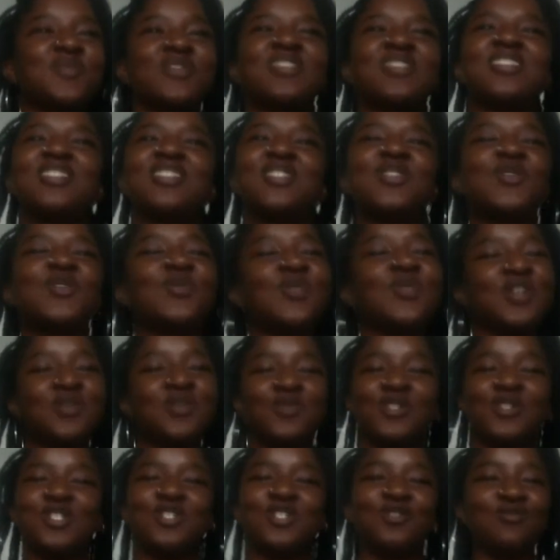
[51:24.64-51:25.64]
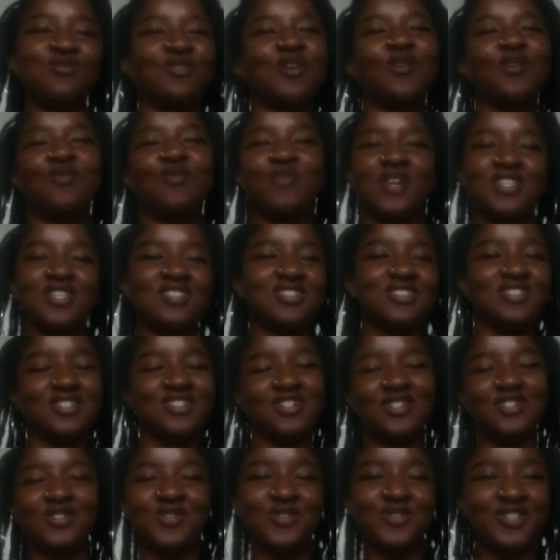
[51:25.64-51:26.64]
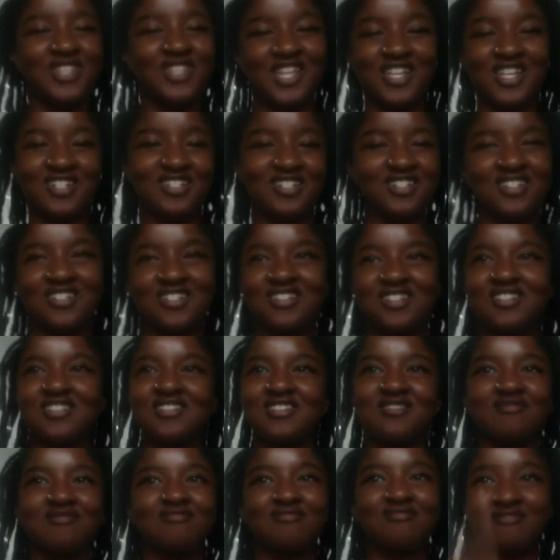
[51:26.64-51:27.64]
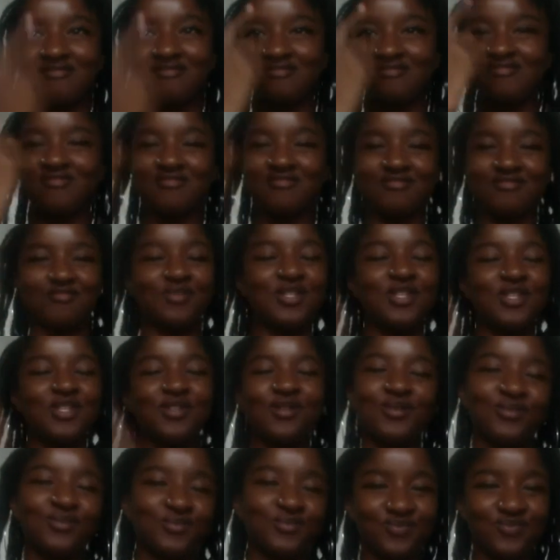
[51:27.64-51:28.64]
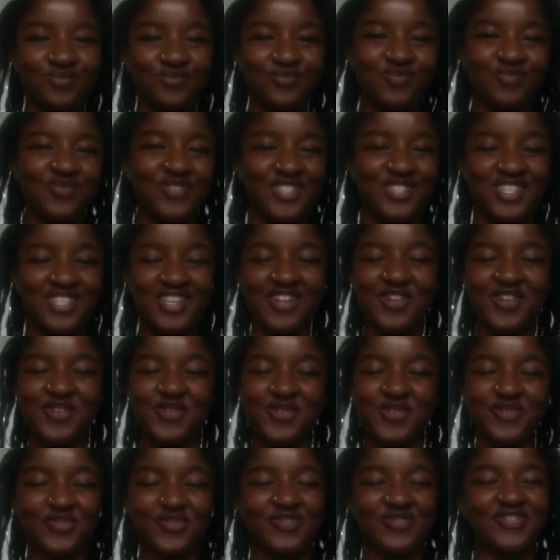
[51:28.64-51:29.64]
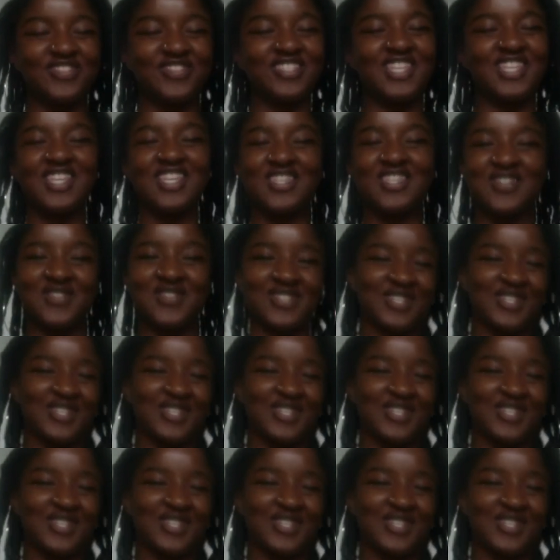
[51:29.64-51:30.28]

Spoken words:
doing what you know best to do. And that's just be you. So thank you so much.